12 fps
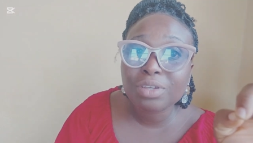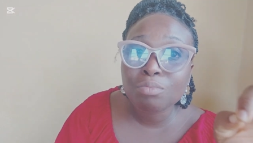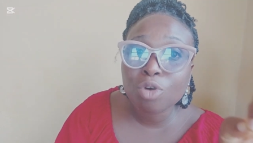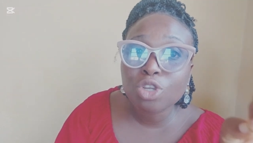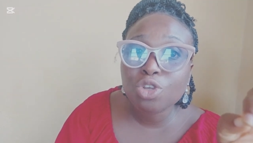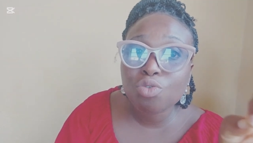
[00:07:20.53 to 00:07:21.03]
the
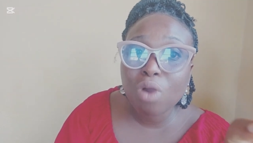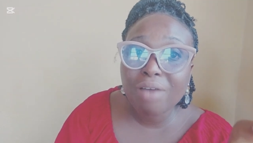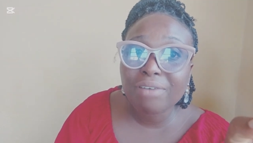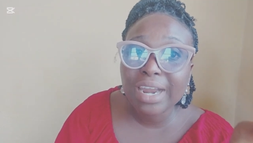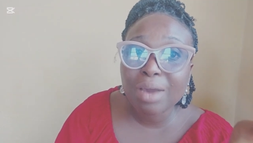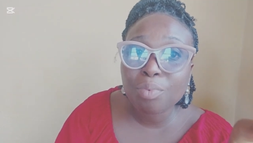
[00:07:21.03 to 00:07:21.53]
money you
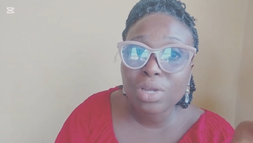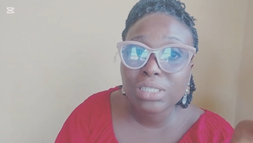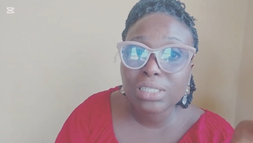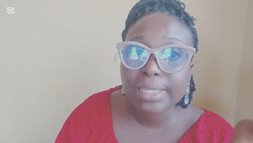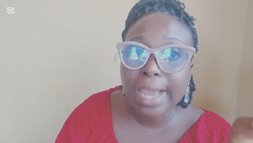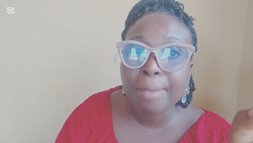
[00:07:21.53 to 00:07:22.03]
have at that
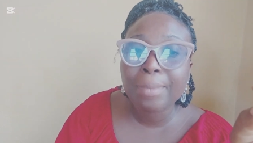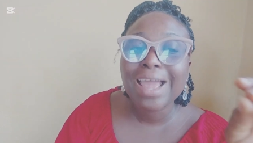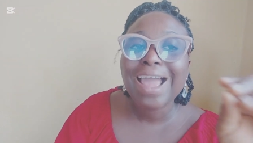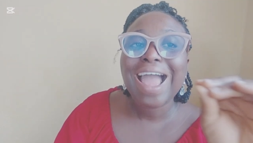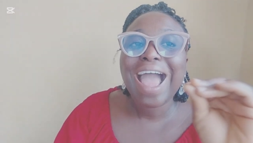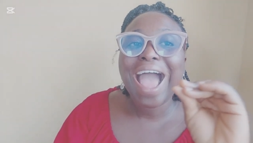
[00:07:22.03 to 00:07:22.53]
point in time,
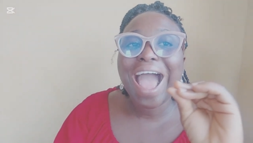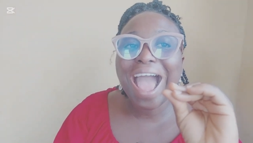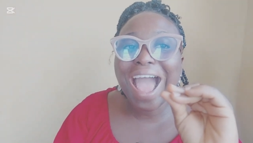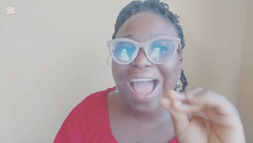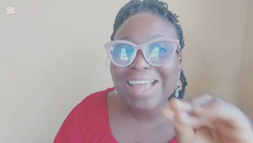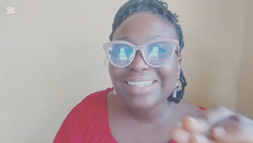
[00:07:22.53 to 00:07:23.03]

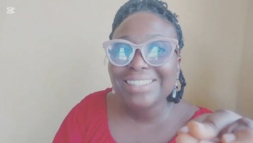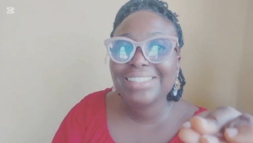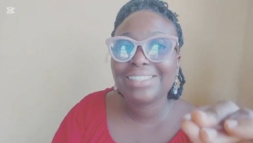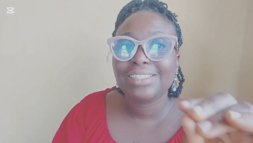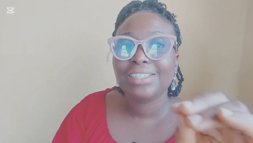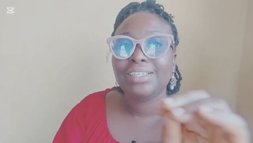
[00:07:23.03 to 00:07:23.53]

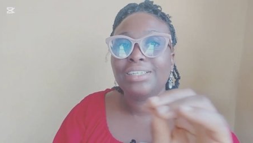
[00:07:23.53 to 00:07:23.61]
and